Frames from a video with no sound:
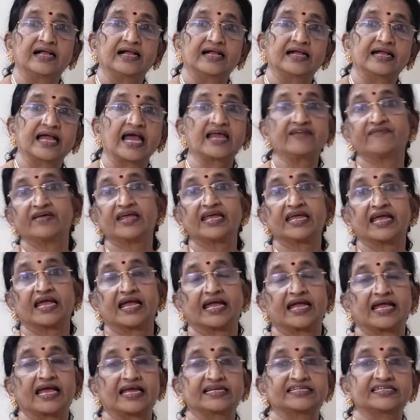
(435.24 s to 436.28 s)
Can
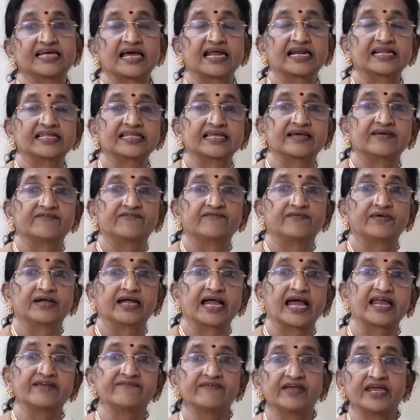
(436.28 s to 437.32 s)

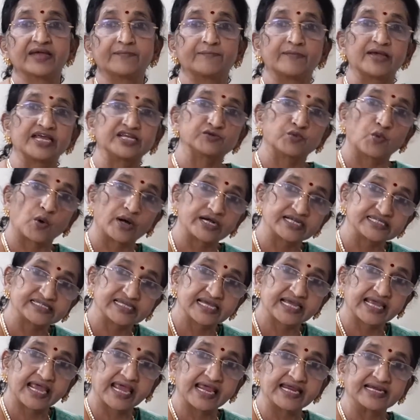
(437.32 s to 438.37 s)
we meet once
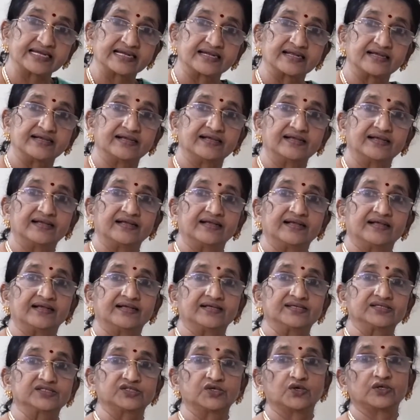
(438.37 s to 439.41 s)
again?
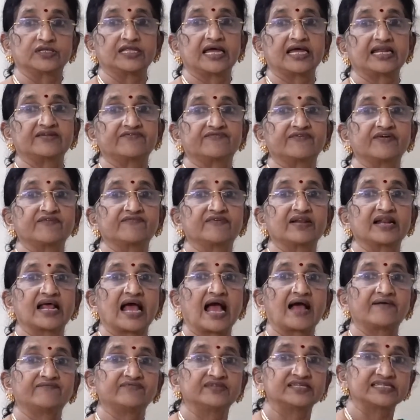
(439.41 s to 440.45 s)
So that we will
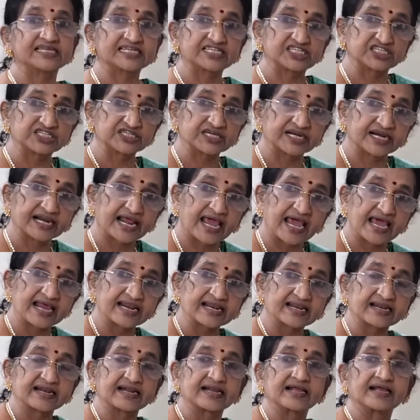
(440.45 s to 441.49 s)
have such
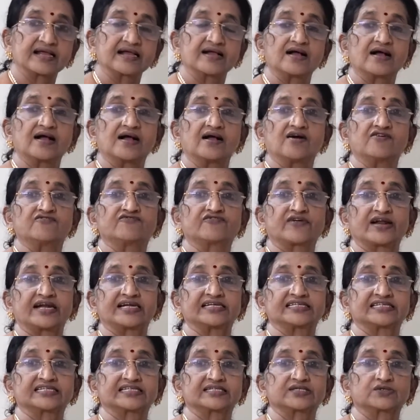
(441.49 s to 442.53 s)
rare
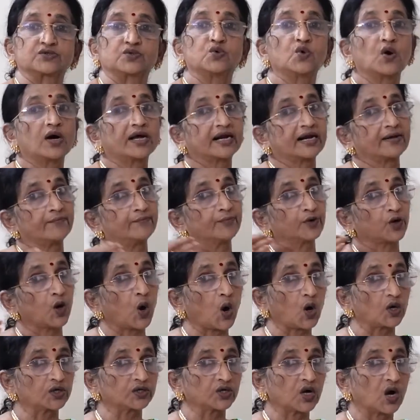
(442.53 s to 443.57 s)
friends who are
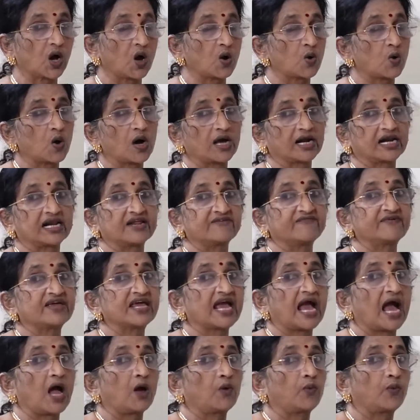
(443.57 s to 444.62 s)
abroad, who are
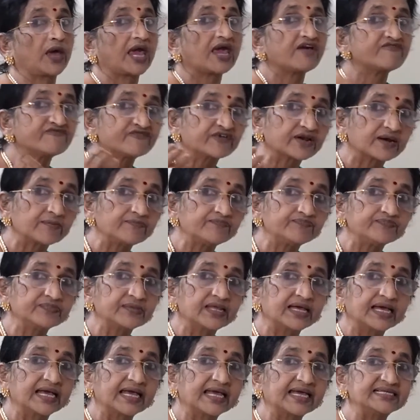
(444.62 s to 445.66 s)
living away from
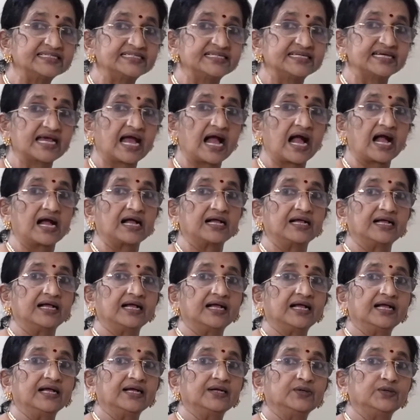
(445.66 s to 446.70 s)
India,
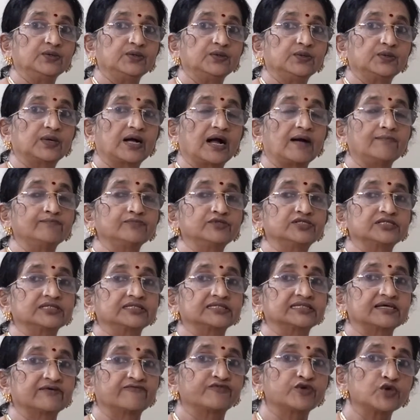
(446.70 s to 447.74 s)
who come to,
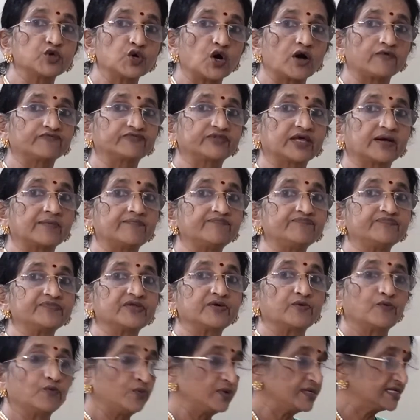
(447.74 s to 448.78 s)
some few of them
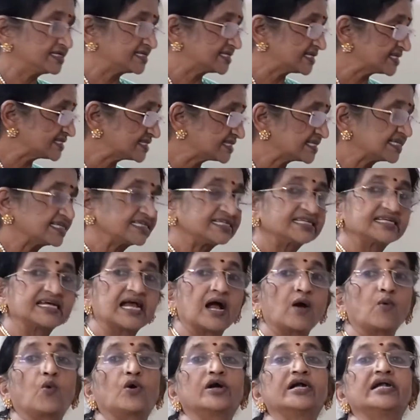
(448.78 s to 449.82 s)
visit
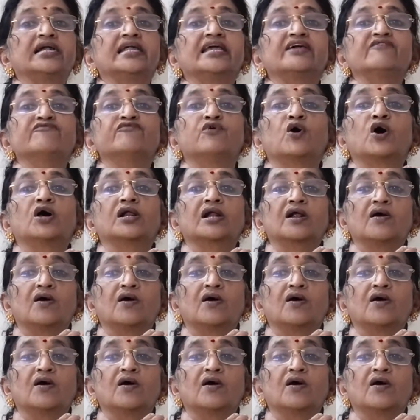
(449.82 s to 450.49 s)
India only for